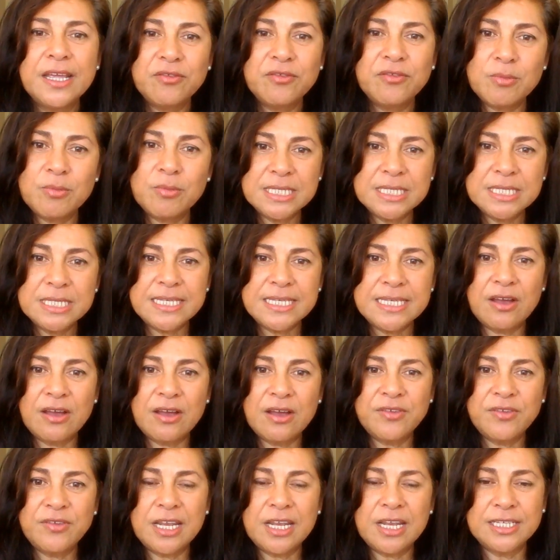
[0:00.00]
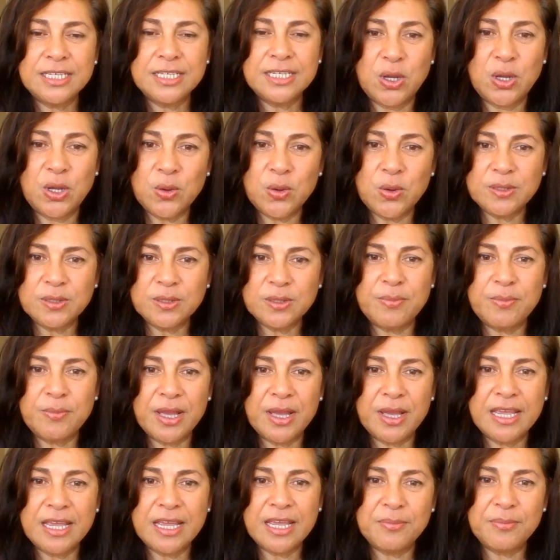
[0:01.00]
For myself, I like to hook the
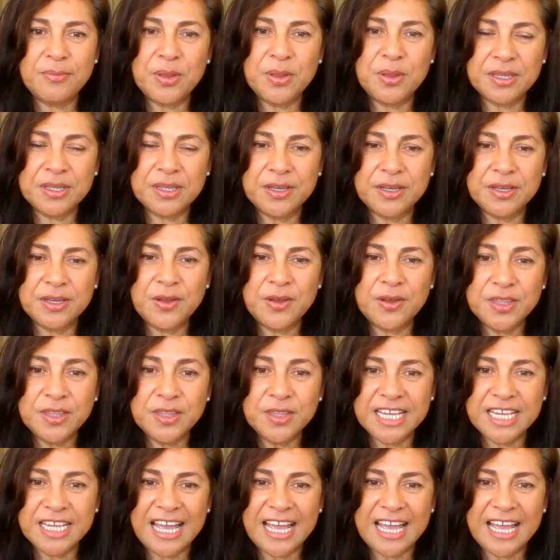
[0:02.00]
bike up on the